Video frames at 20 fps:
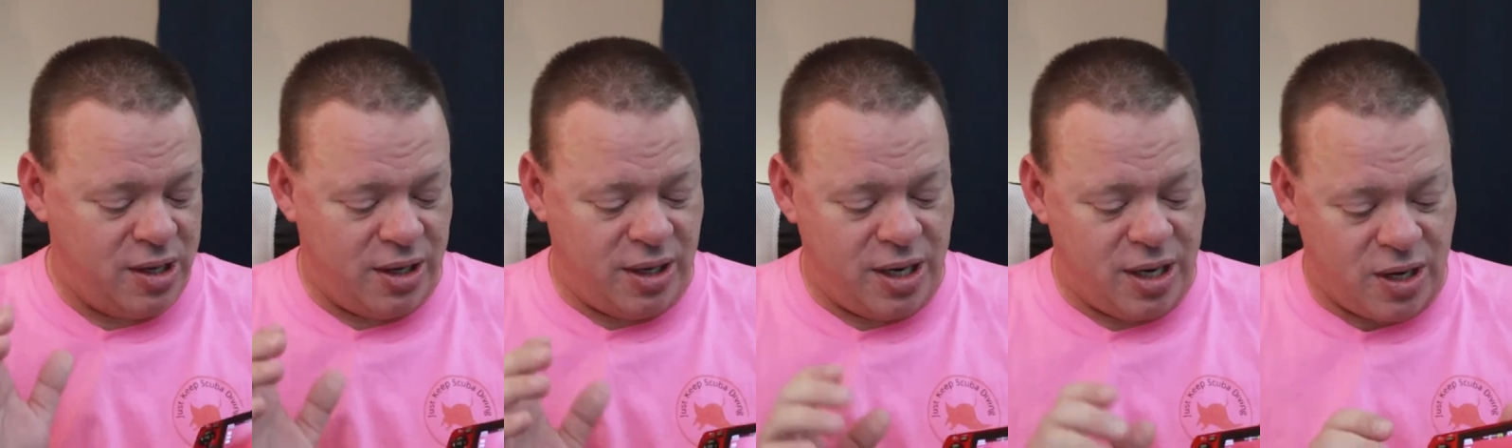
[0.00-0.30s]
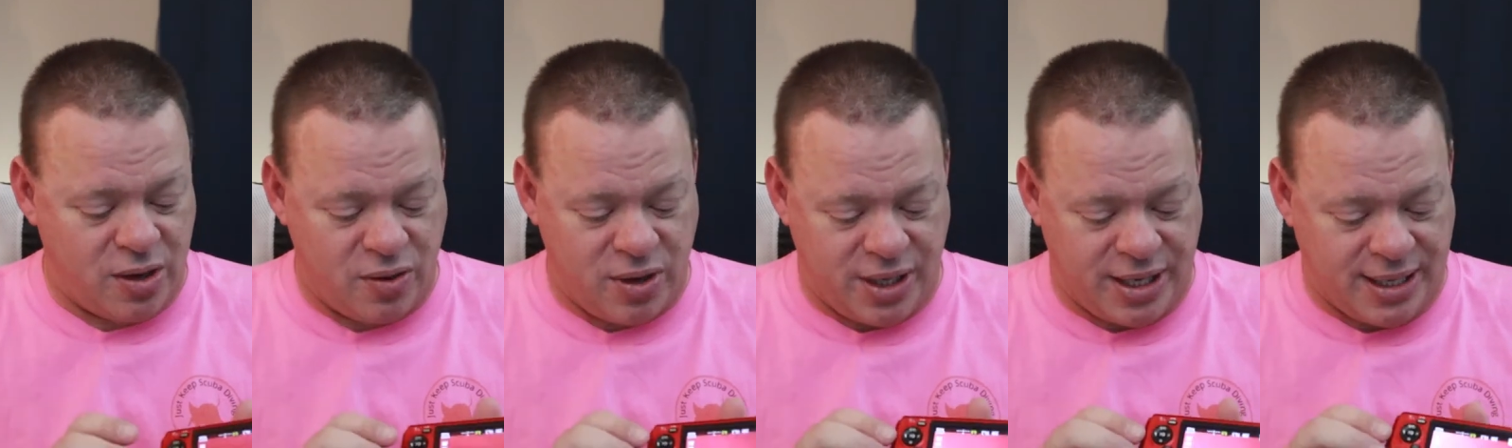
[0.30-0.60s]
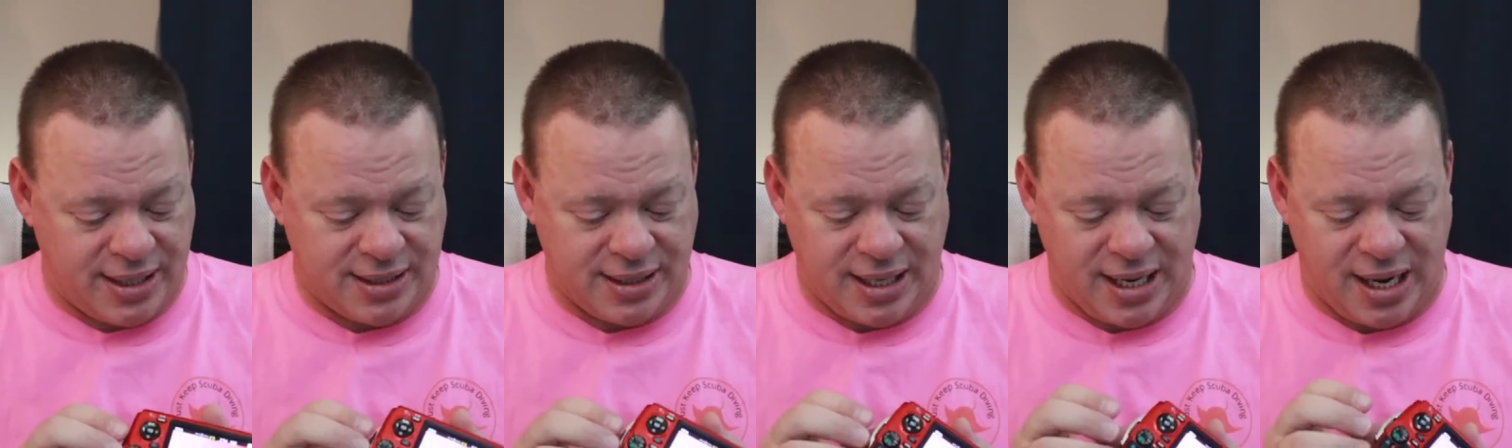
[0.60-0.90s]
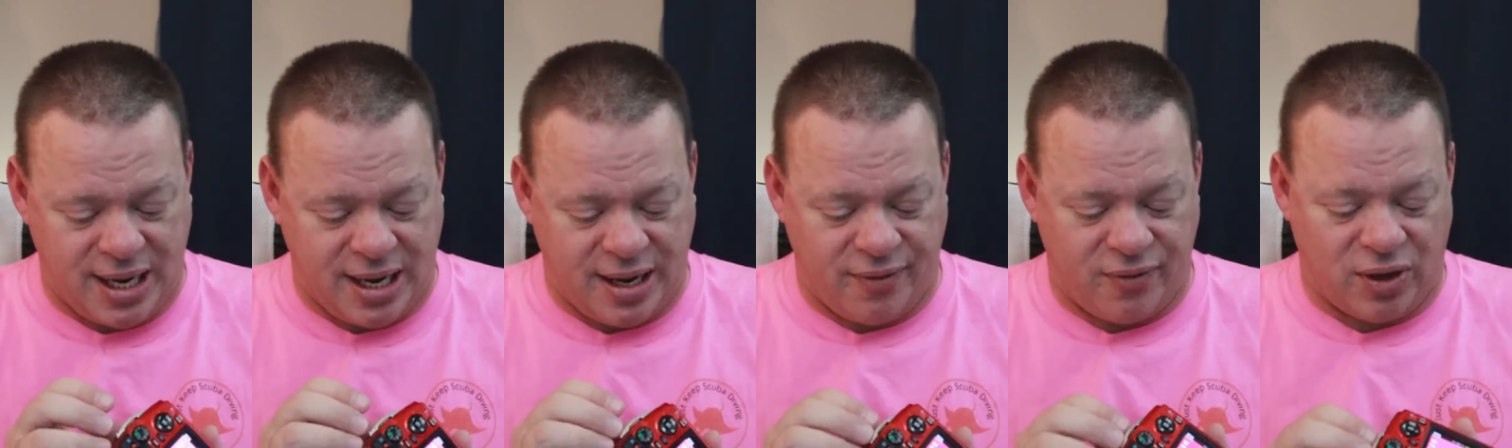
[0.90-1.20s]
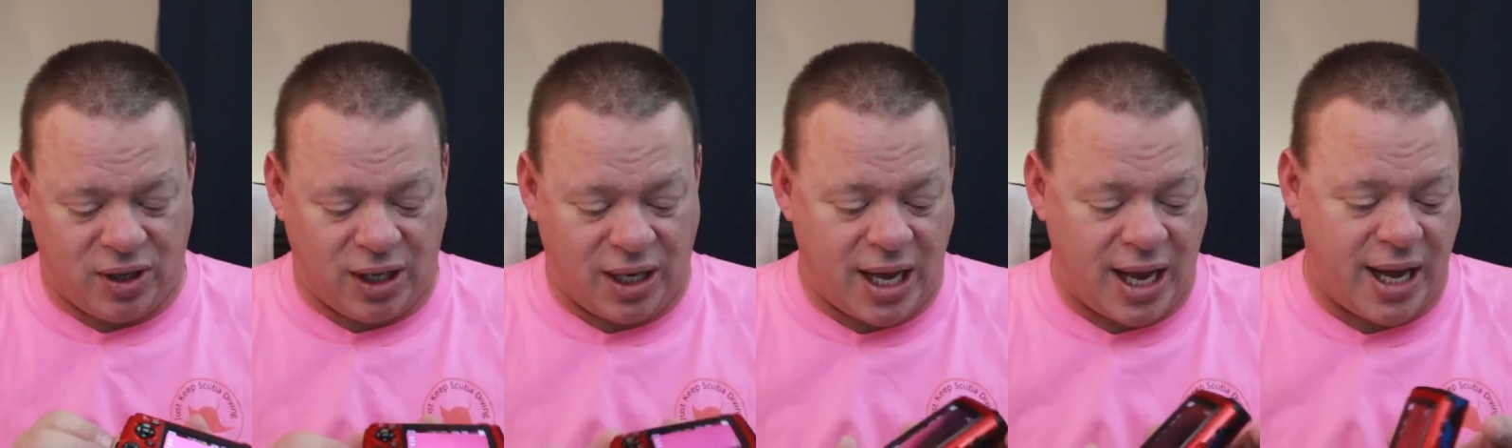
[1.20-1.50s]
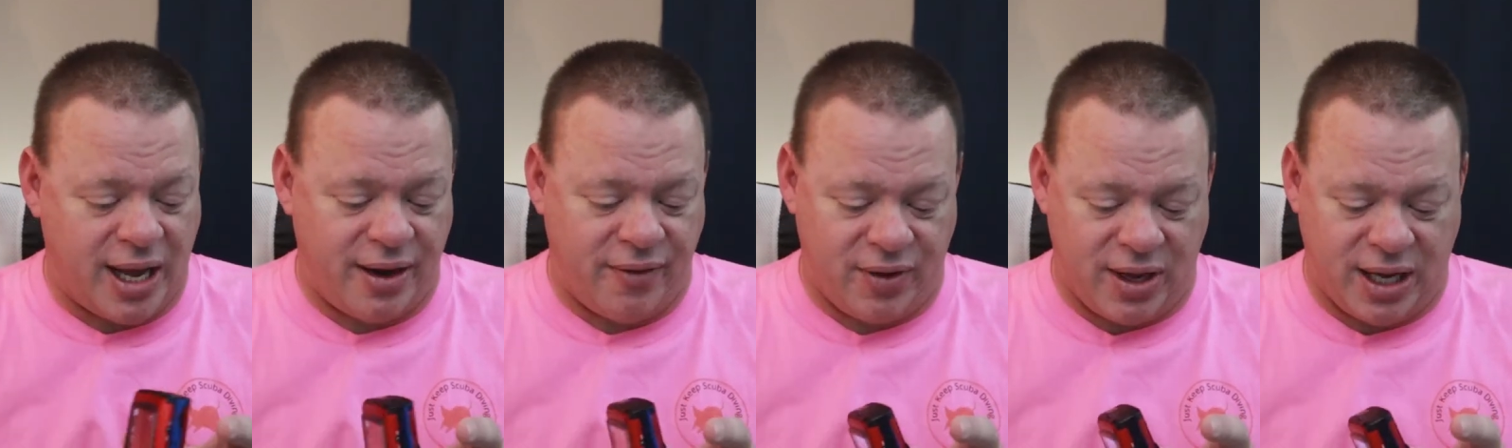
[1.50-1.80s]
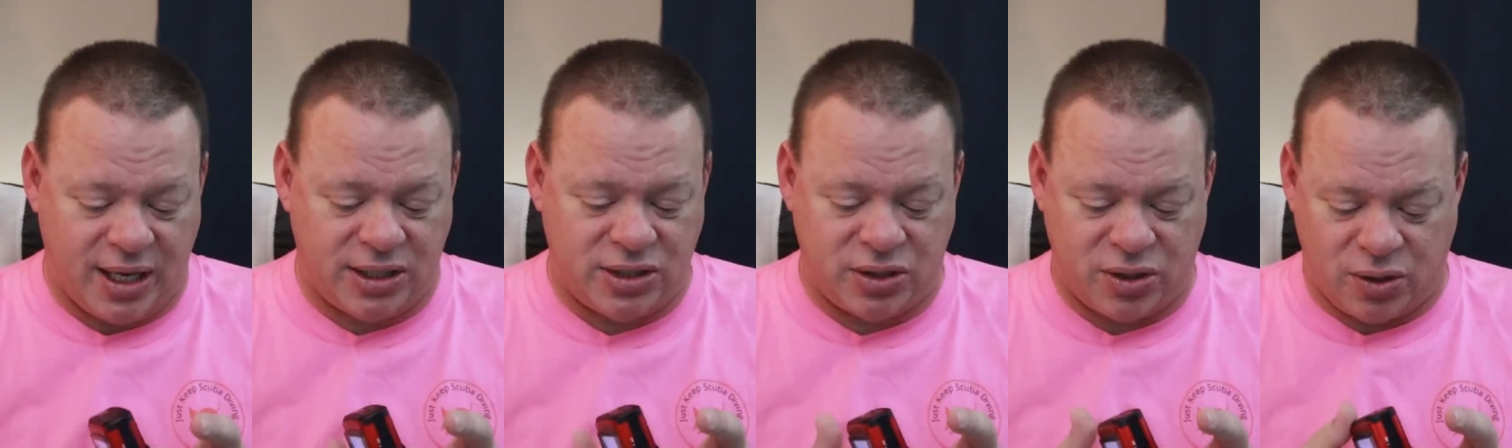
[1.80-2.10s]
No, it doesn't have a lot of
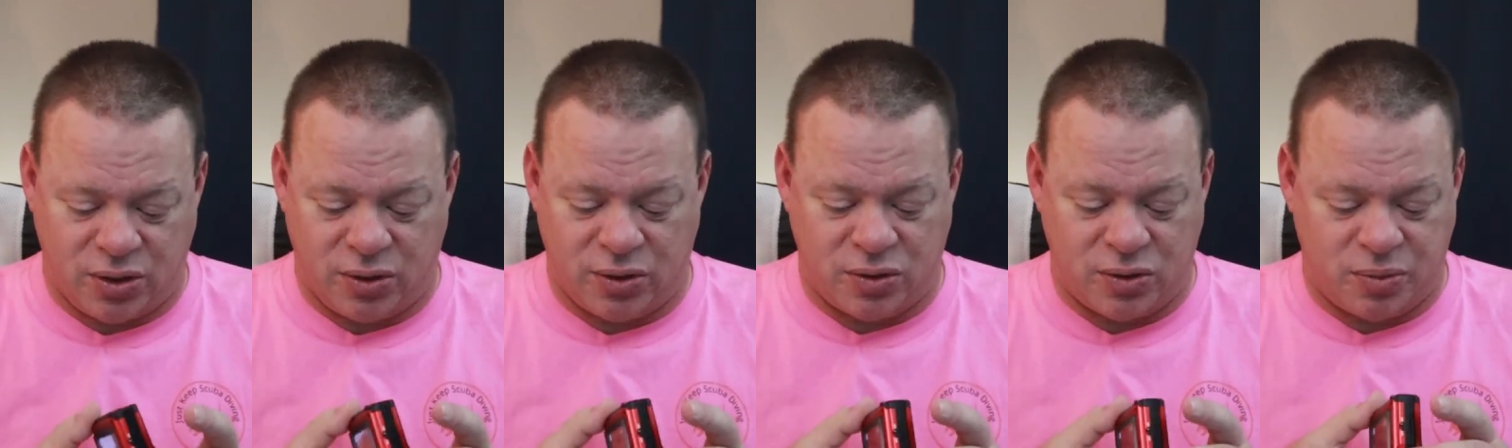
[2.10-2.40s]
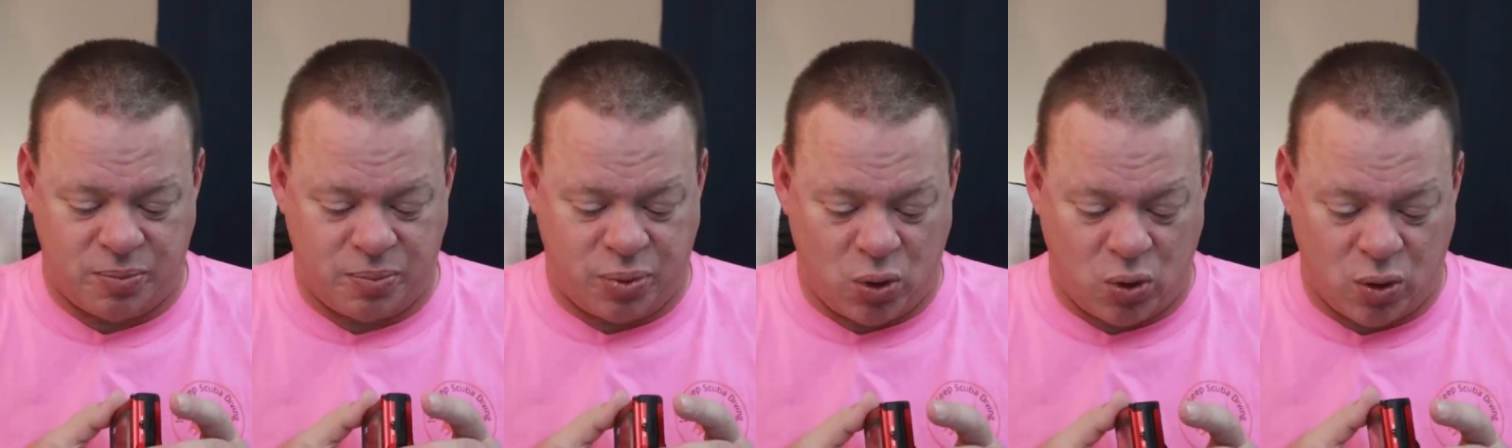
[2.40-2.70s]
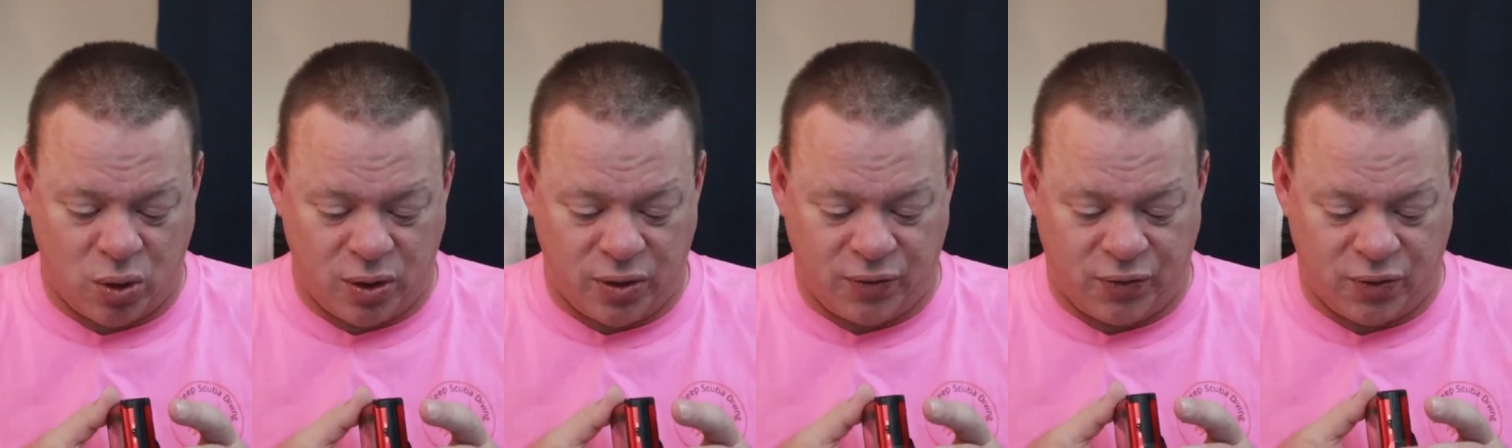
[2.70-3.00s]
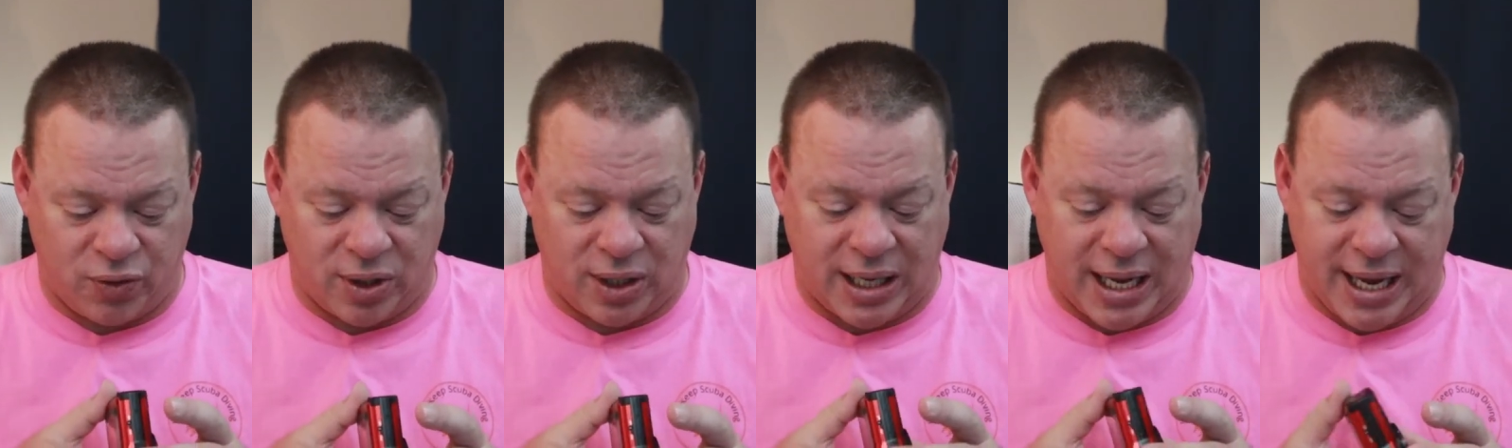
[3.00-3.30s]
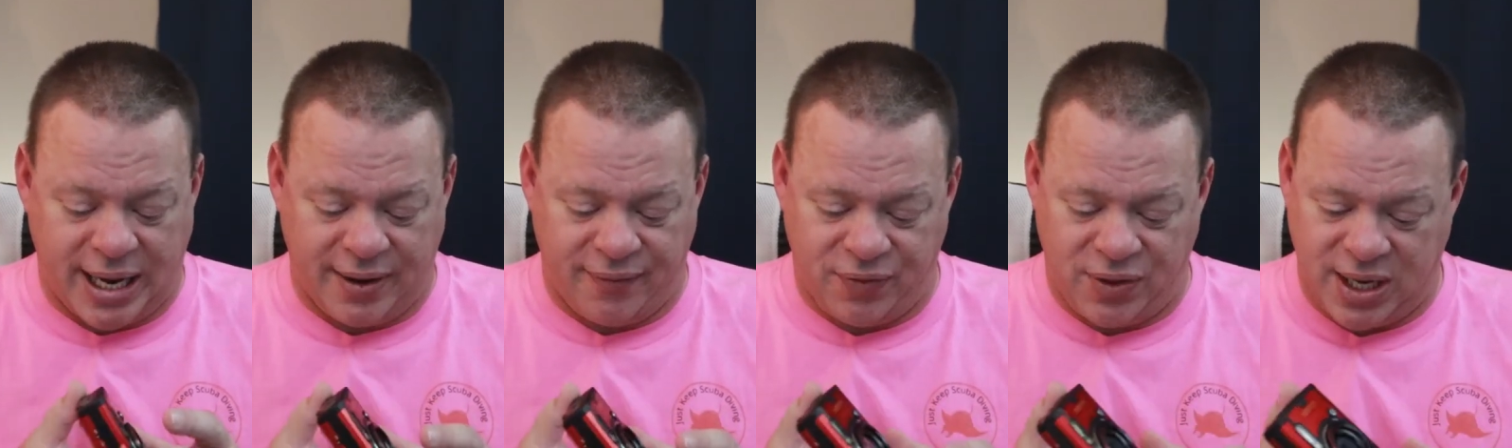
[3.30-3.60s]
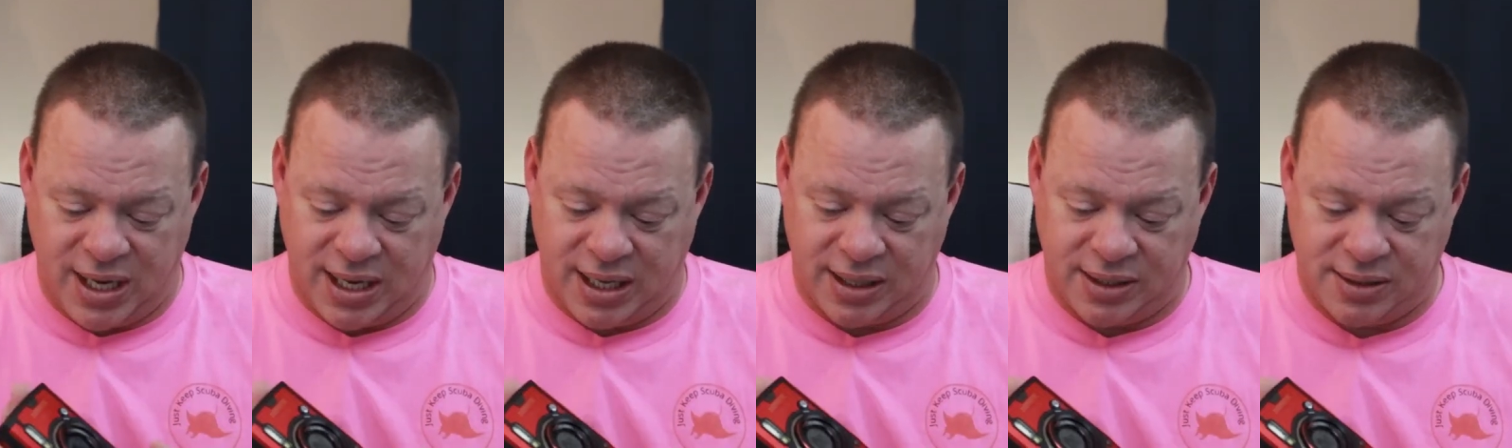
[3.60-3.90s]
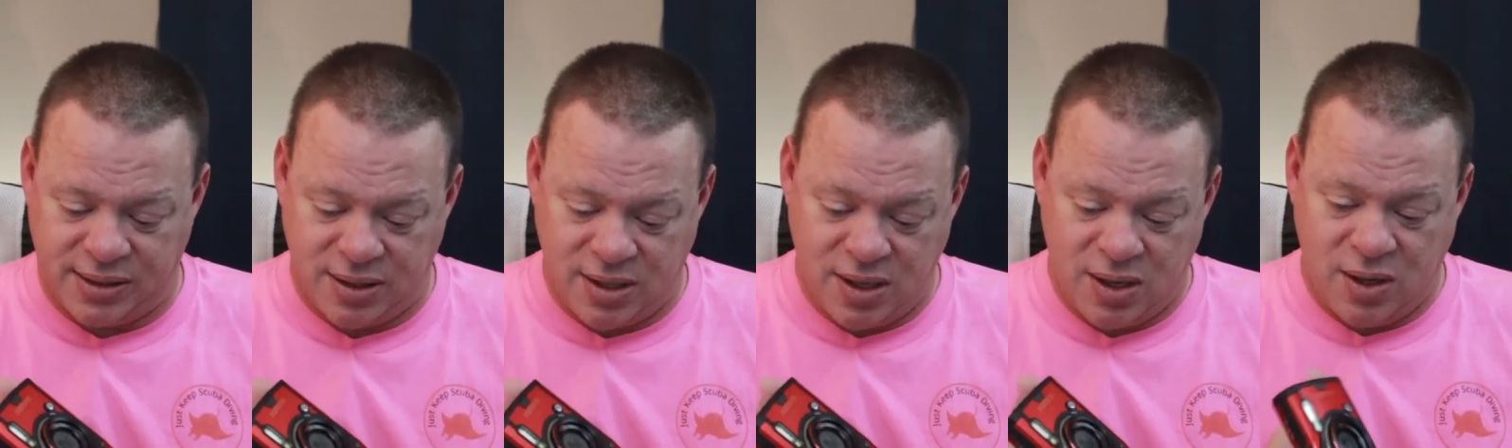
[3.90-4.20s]
external ports for a lot of
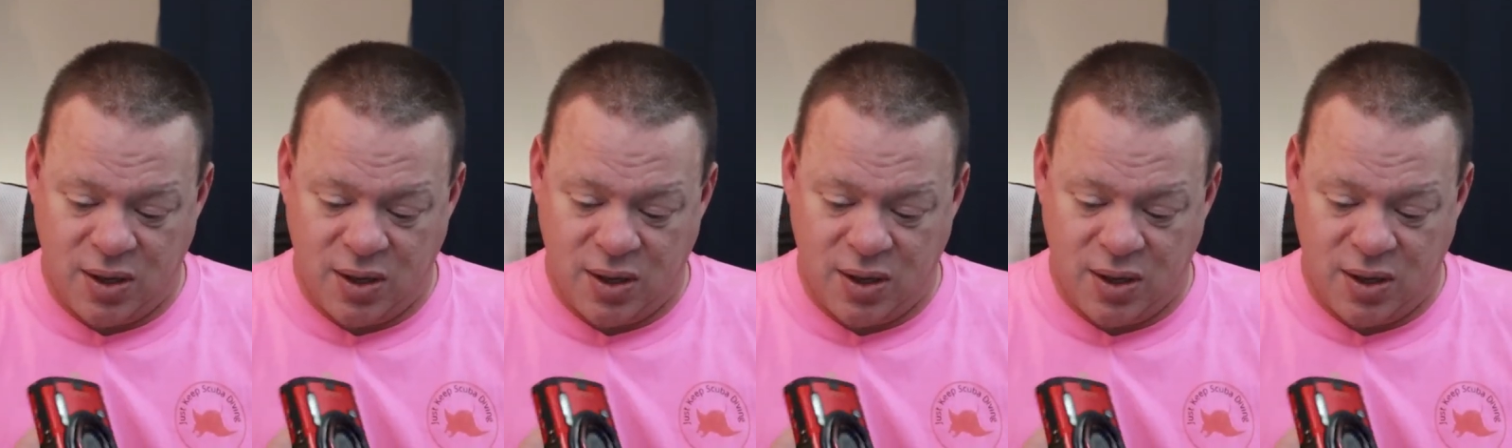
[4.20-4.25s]
things.